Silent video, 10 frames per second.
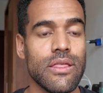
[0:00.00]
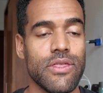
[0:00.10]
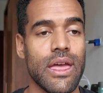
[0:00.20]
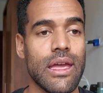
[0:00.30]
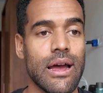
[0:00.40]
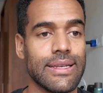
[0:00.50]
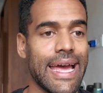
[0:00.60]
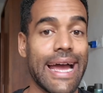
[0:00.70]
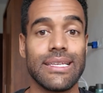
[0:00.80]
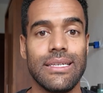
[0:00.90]
a
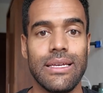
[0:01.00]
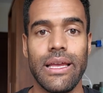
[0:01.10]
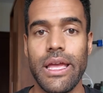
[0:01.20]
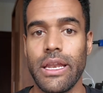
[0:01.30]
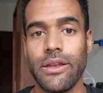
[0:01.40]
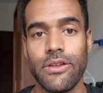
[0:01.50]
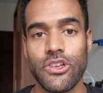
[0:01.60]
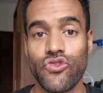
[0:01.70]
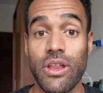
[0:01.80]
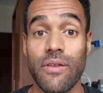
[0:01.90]
taxi in the
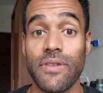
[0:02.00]
streets